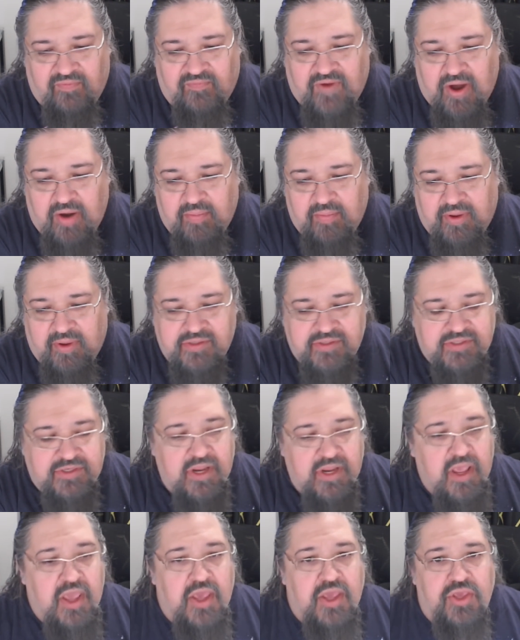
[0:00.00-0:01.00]
fire buttons.
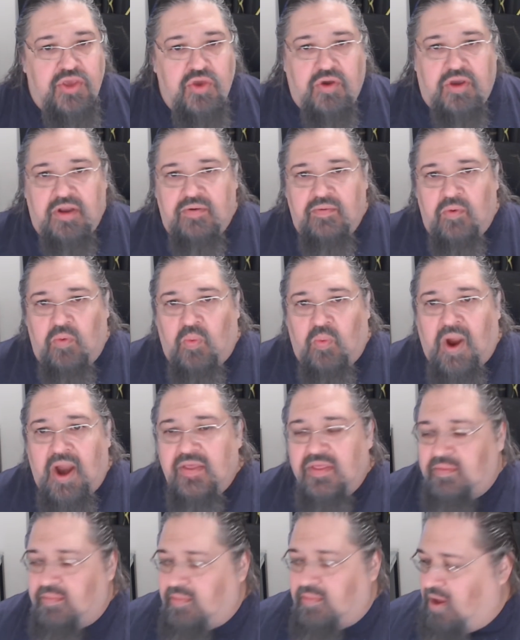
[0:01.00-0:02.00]
You can
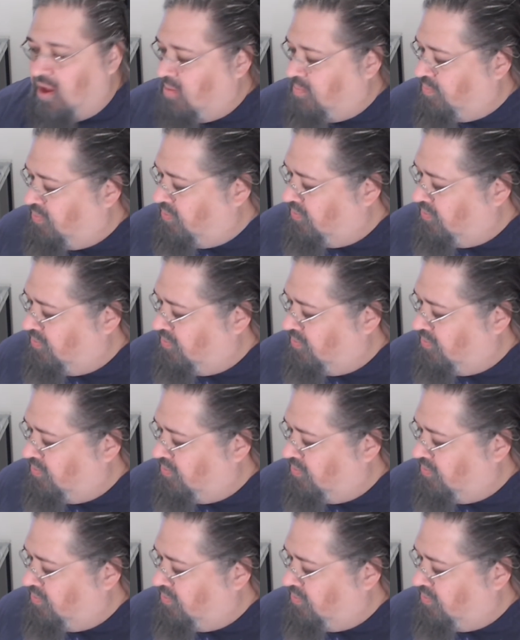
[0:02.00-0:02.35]
wire them up,